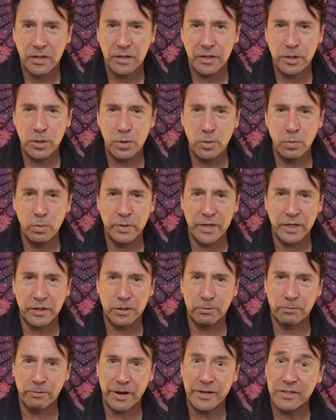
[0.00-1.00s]
You get
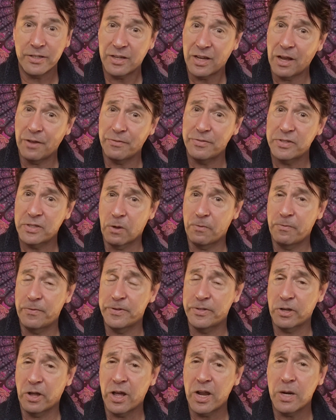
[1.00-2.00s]
the right to have
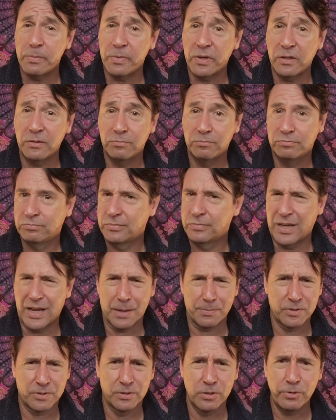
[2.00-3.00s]
self-autonomy.
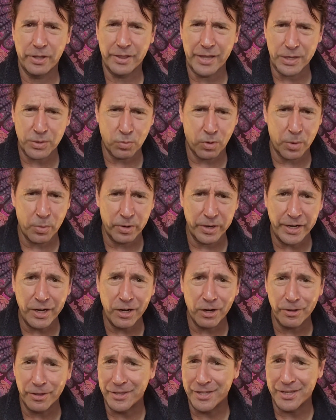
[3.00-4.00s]
Absolutely. That's why we're
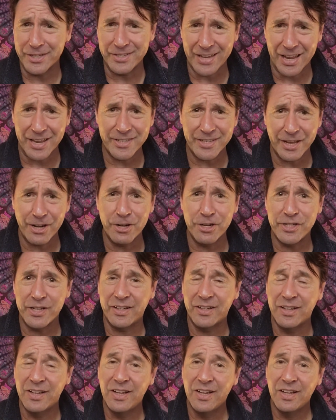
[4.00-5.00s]
here in this dense
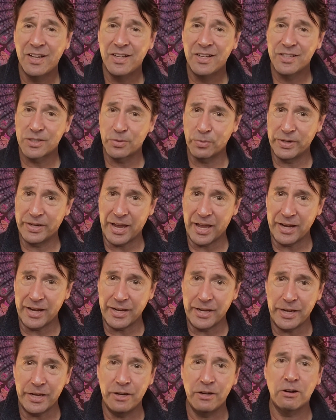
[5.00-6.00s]
energy, so we can
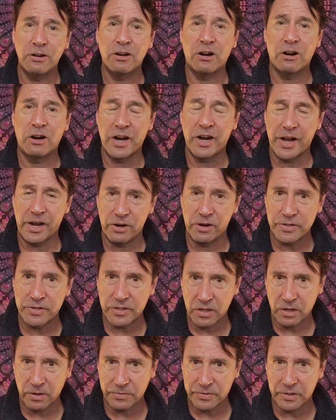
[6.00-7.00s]
hear our higher
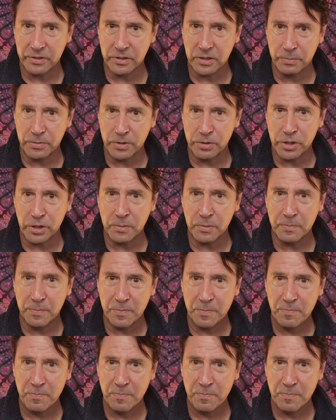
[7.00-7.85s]
selves in communion.